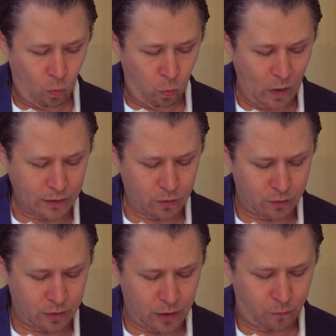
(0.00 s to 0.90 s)
1, 2,
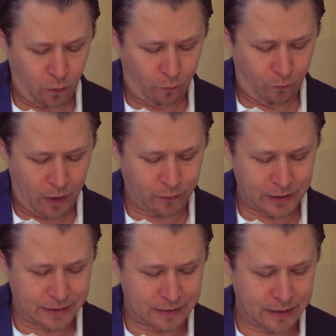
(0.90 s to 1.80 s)
3, 4, 5,
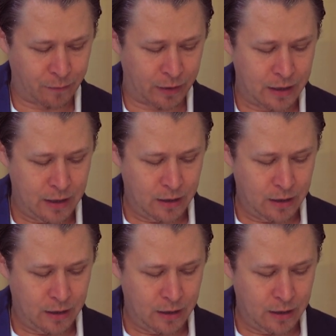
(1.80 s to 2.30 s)
6, 7.